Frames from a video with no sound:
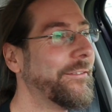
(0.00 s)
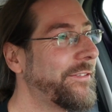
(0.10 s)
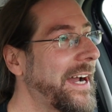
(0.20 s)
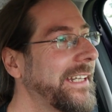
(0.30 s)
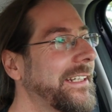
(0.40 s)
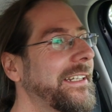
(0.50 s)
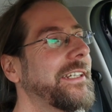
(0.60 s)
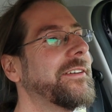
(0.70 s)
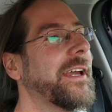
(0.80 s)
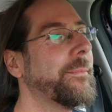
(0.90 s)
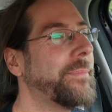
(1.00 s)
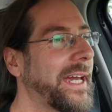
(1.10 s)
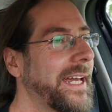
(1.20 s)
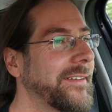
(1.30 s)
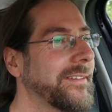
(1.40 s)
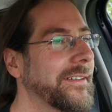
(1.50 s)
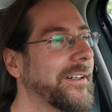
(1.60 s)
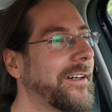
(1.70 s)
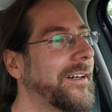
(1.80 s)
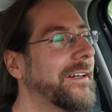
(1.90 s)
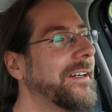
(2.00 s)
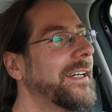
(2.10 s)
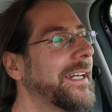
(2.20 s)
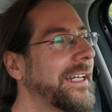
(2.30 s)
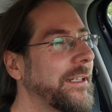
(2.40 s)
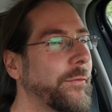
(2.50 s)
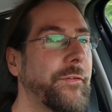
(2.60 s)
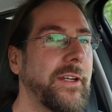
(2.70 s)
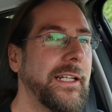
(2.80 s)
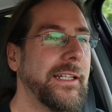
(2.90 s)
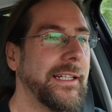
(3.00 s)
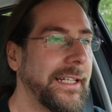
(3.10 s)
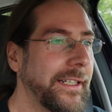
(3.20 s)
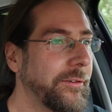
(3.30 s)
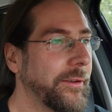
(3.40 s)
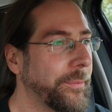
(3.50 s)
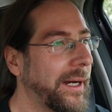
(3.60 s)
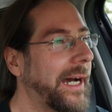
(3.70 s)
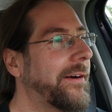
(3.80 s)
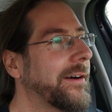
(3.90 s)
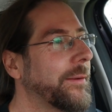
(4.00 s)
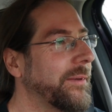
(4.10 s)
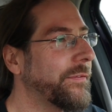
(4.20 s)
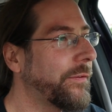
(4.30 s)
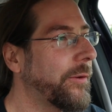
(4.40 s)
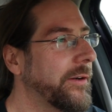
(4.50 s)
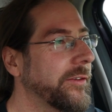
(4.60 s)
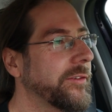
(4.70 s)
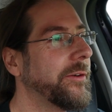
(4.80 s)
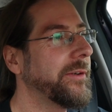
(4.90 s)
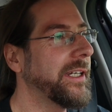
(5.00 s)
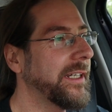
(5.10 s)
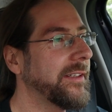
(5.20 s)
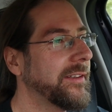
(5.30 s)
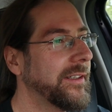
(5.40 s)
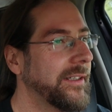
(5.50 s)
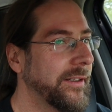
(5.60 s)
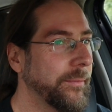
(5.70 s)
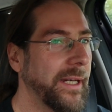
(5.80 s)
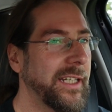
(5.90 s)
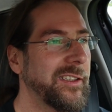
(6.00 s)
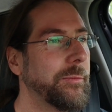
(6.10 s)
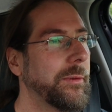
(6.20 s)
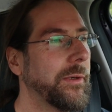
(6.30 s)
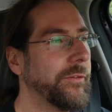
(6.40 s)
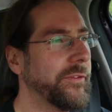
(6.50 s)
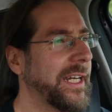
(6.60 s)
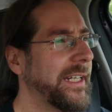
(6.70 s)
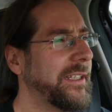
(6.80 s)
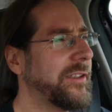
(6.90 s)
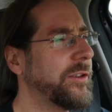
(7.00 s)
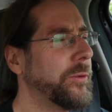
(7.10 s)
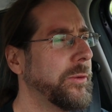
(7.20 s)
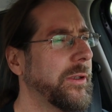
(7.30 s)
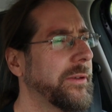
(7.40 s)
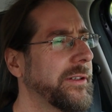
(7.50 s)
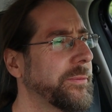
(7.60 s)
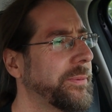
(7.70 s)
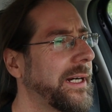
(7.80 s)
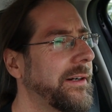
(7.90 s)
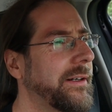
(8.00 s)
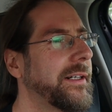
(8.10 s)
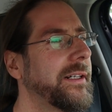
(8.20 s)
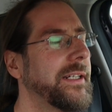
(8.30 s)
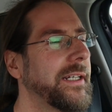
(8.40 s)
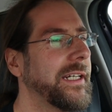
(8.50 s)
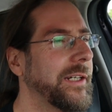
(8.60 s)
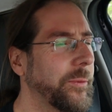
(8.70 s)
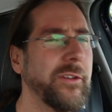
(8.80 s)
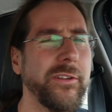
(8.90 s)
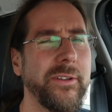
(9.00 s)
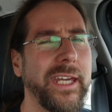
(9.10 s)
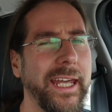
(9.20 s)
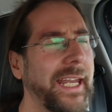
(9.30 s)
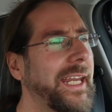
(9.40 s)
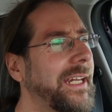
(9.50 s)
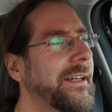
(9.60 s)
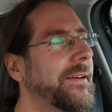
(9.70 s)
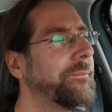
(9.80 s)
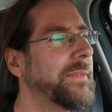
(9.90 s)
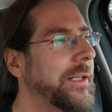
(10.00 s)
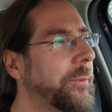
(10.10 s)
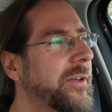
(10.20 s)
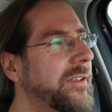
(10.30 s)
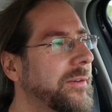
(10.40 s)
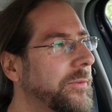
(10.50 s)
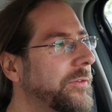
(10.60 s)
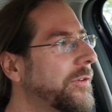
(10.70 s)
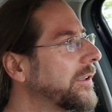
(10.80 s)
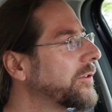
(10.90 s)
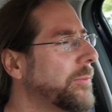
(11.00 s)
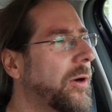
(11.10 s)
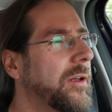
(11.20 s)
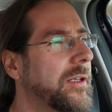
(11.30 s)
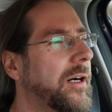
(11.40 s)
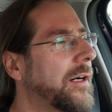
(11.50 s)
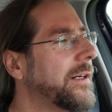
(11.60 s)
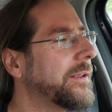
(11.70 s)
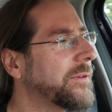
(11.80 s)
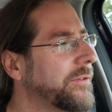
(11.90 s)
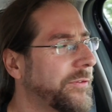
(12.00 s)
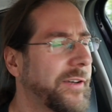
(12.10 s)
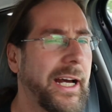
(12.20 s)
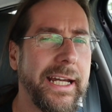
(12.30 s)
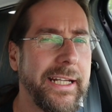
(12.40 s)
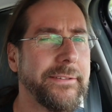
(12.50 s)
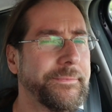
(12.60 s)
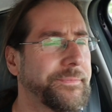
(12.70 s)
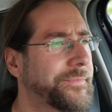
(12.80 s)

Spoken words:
Finally you can pass the car and you feel electric power. Before Zoe had maximum of 92 horsepower. It was okay. It was, for a small car, it was fine,